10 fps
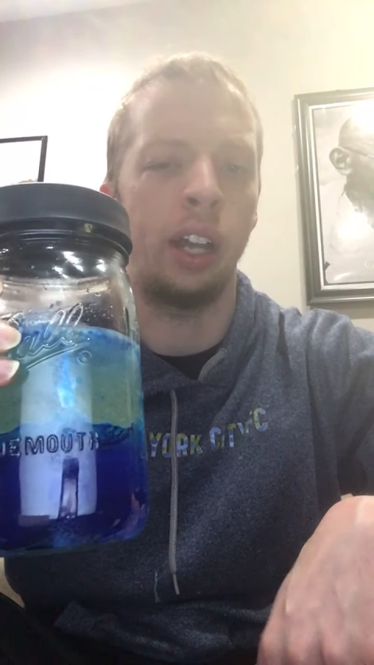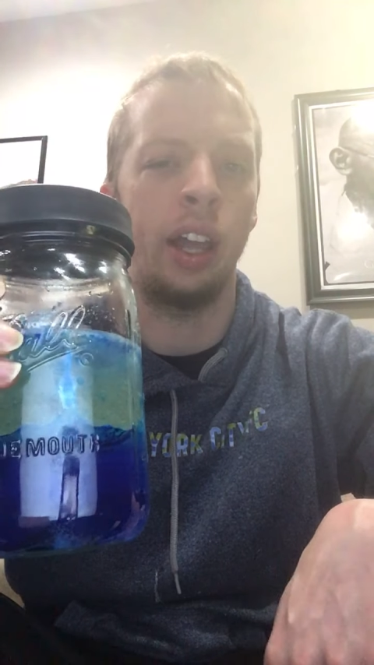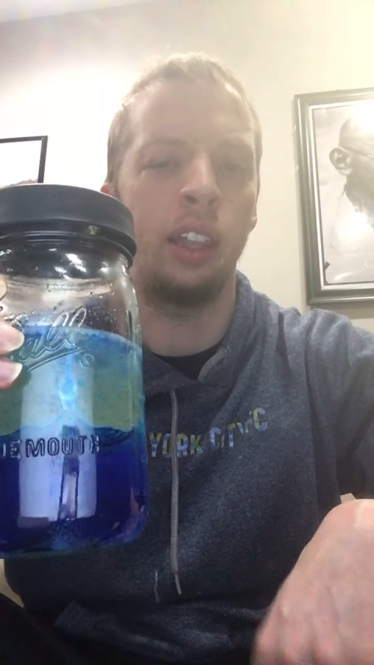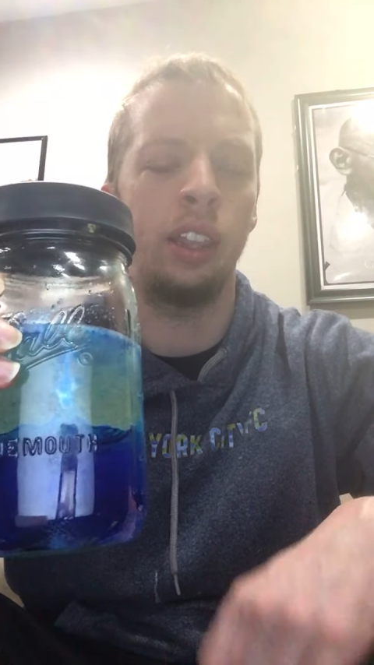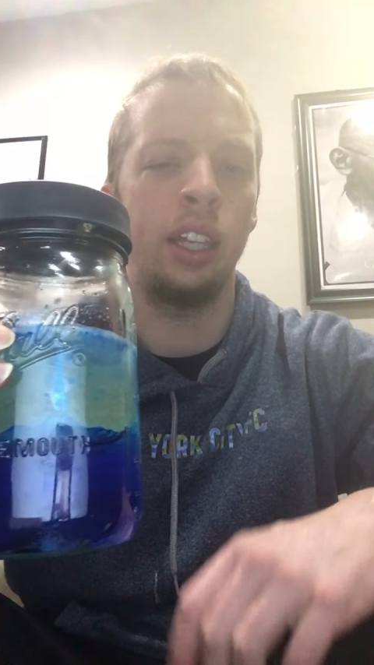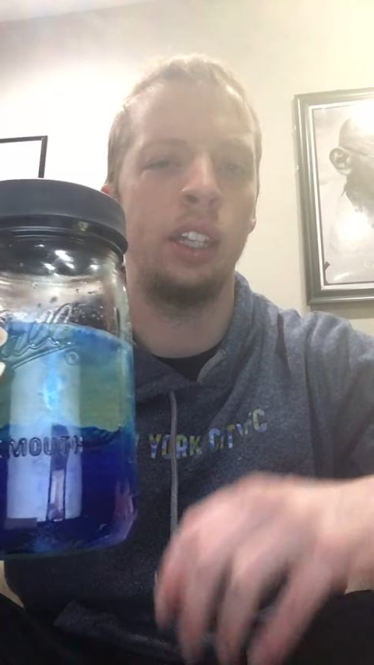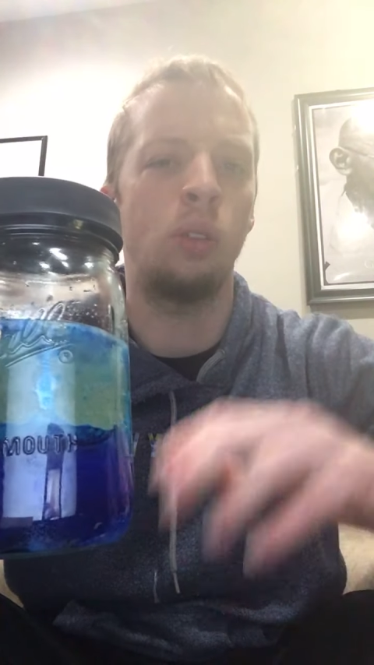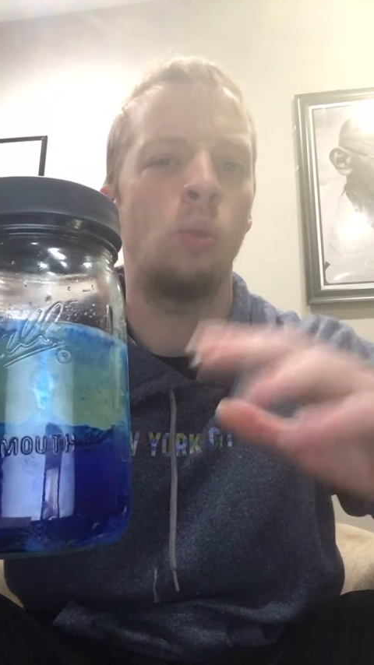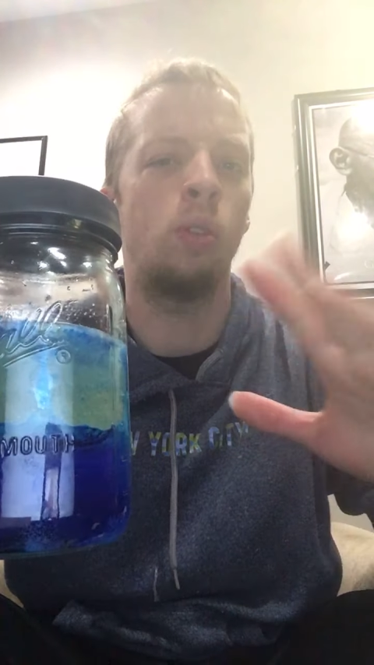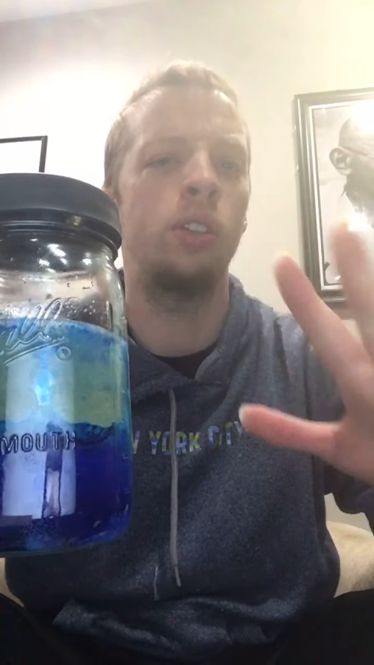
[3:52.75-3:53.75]
And I think
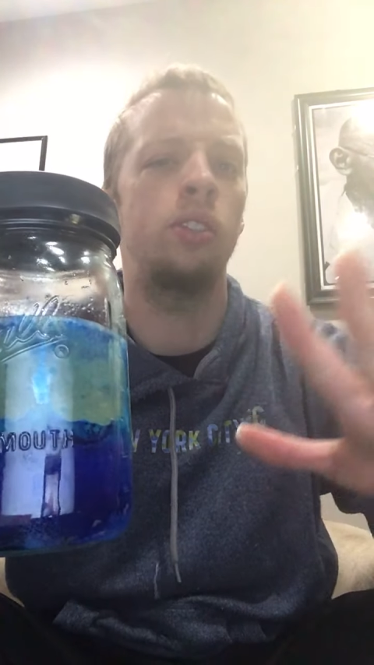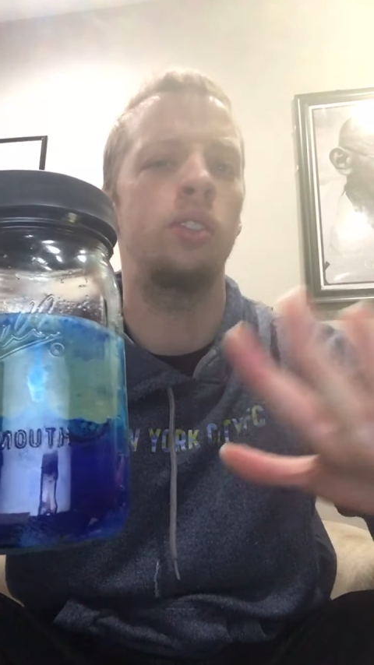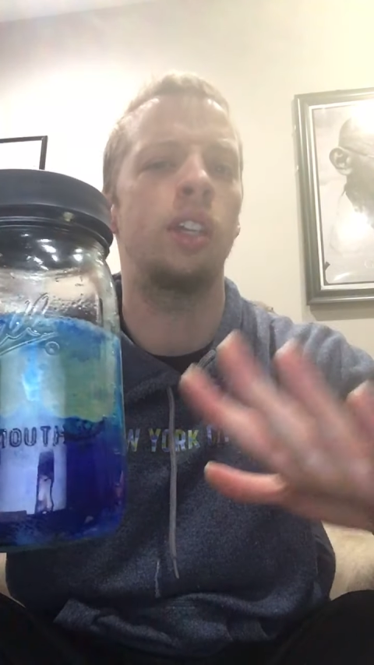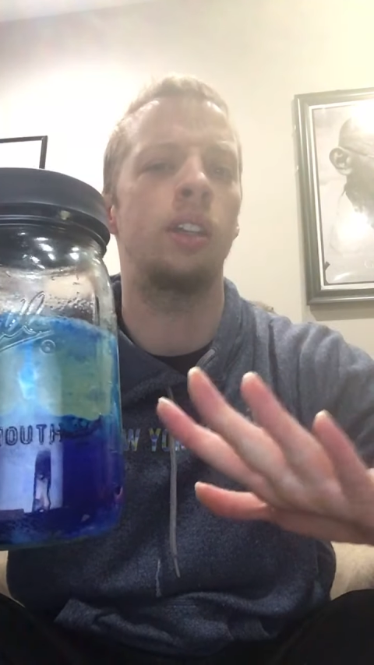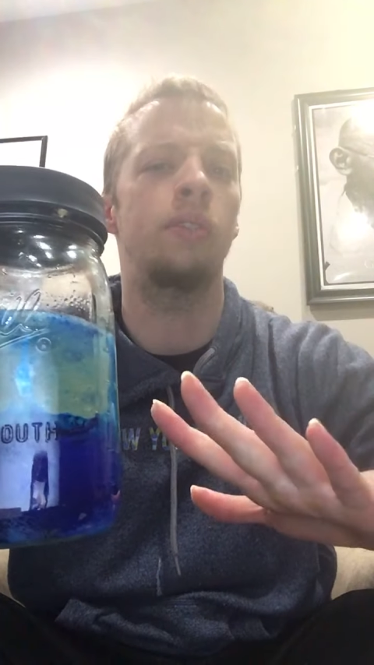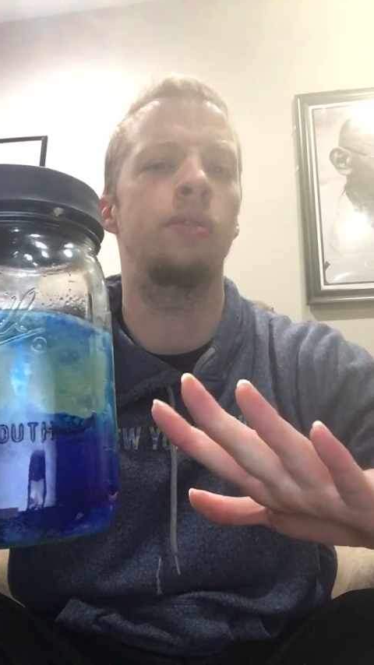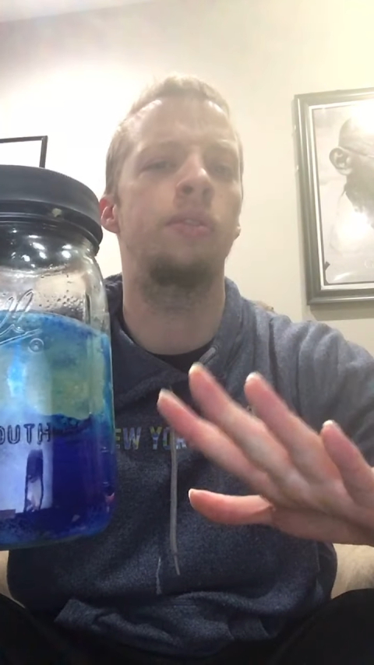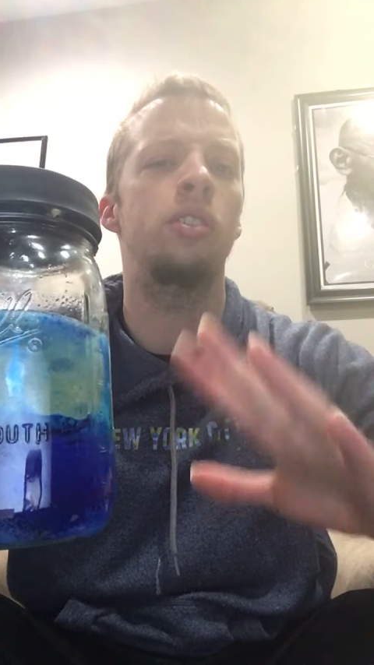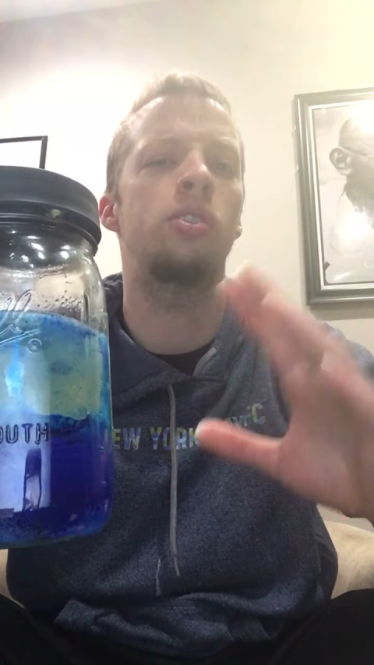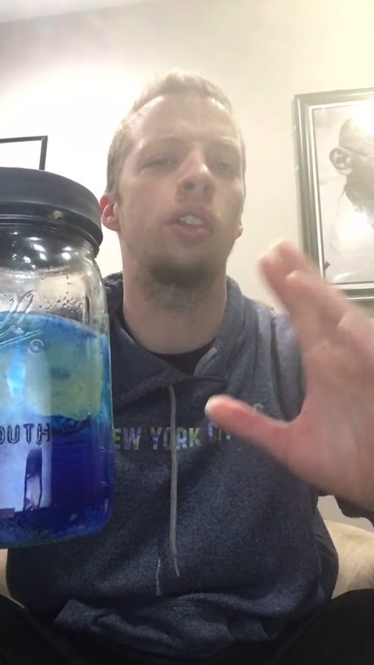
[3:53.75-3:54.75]
once you get a
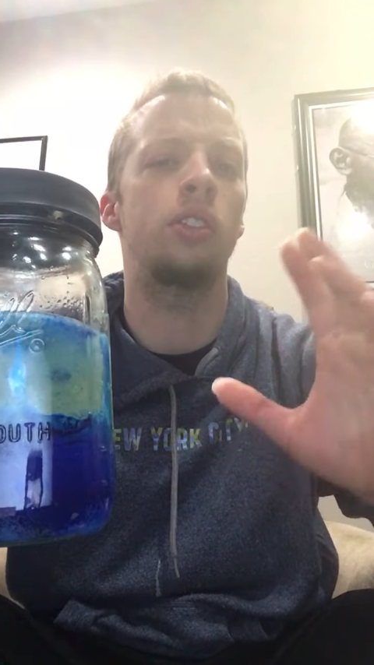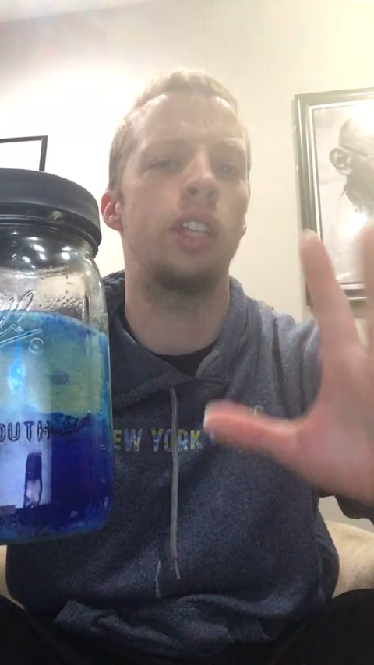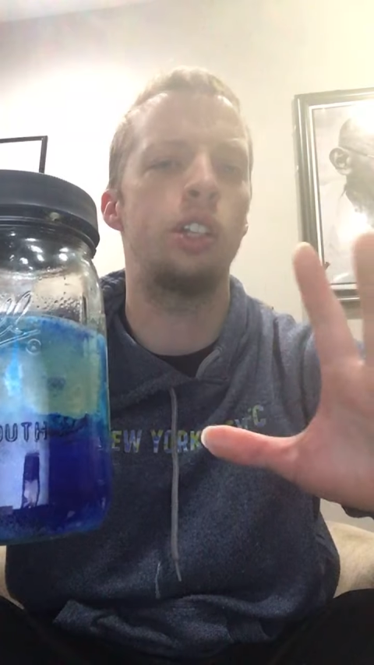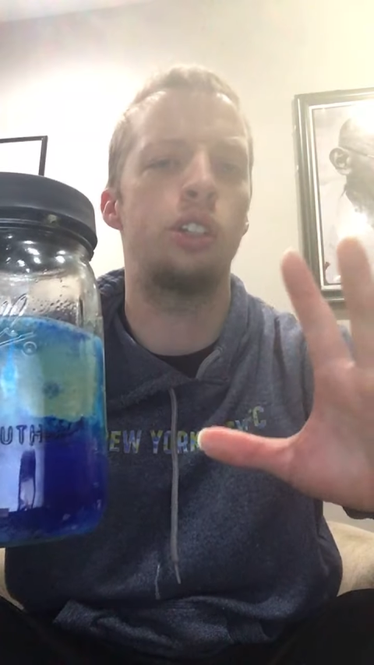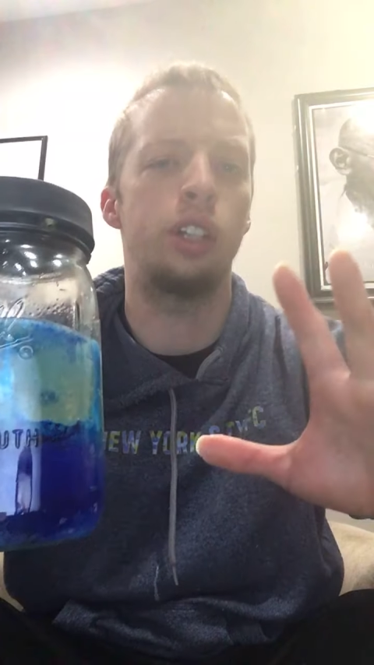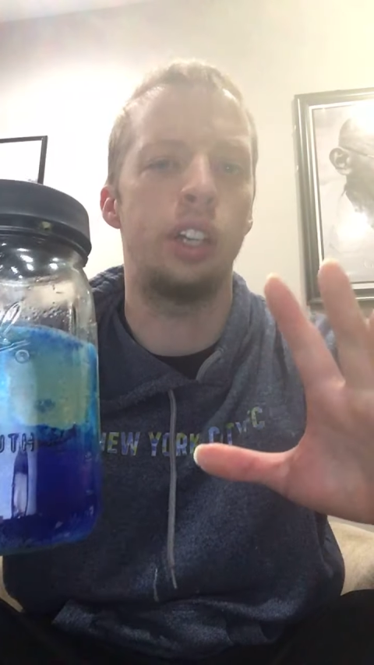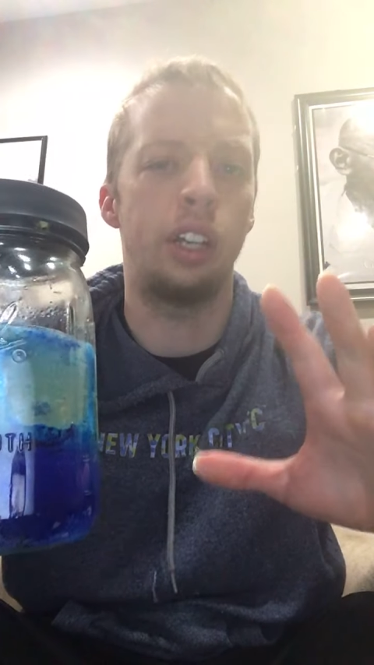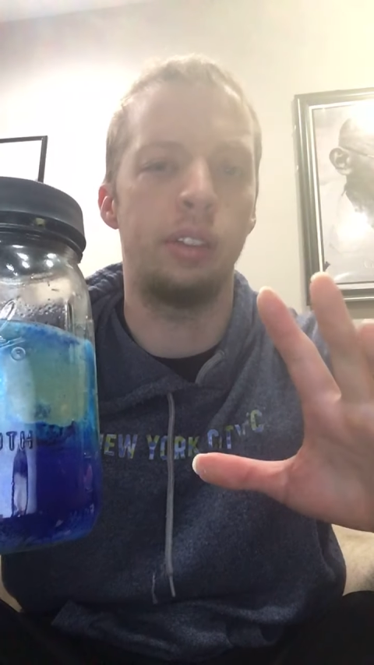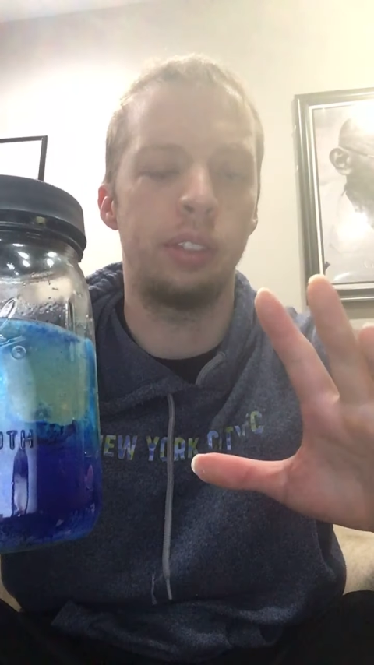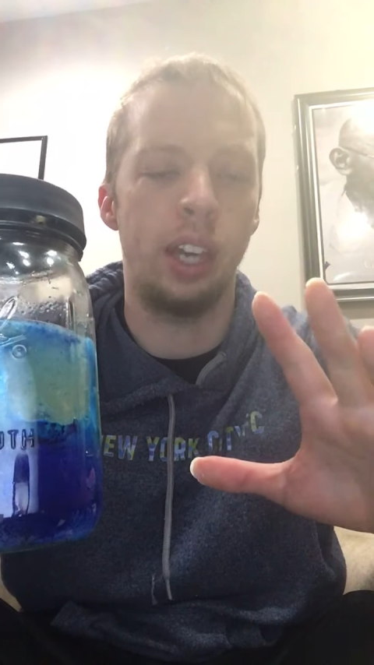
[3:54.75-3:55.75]
visualization
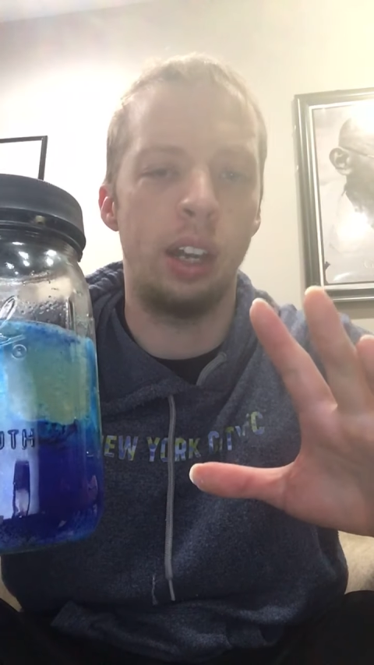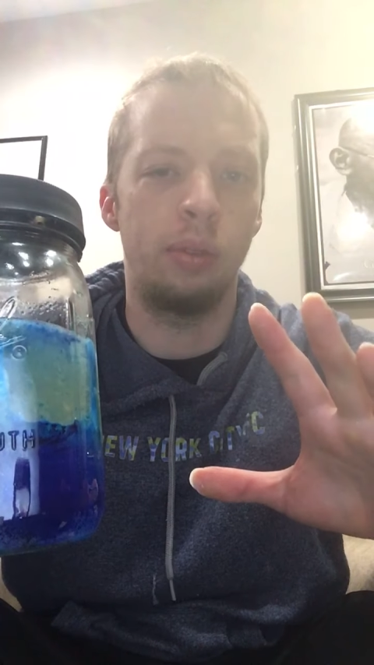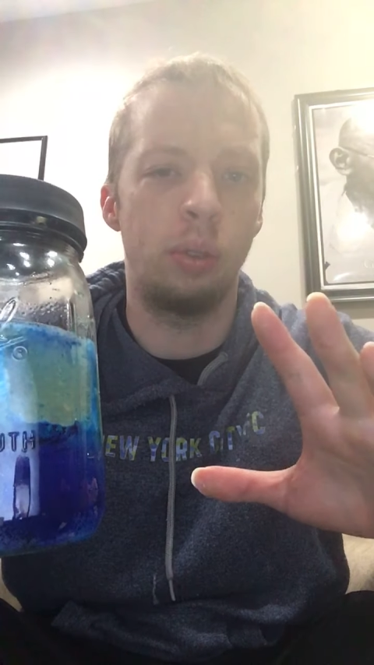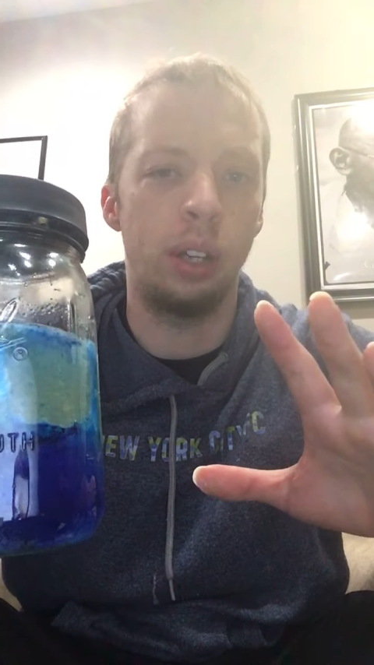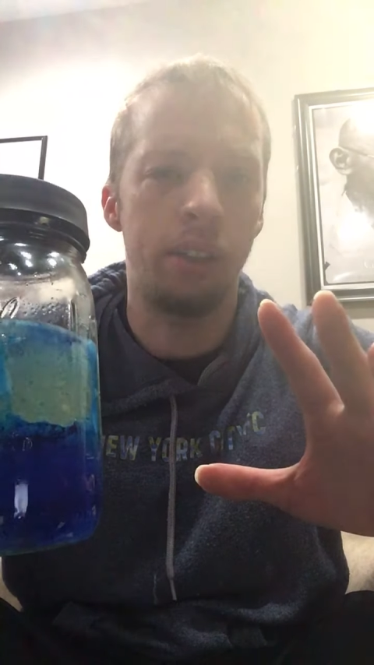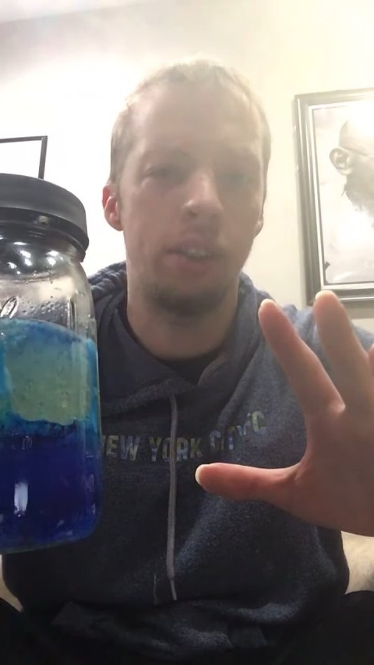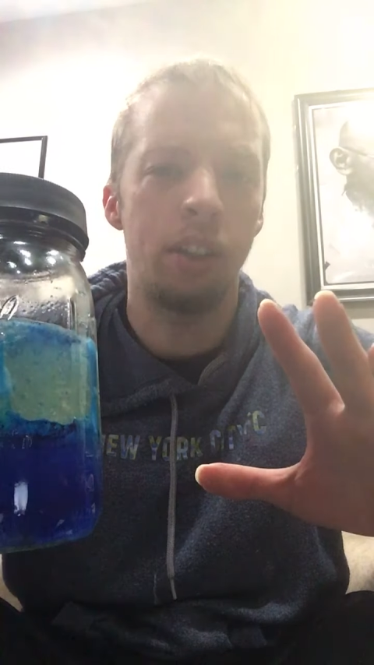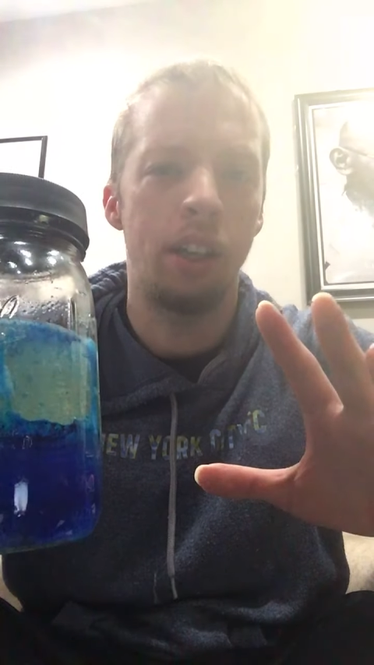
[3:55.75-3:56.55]
of kind of what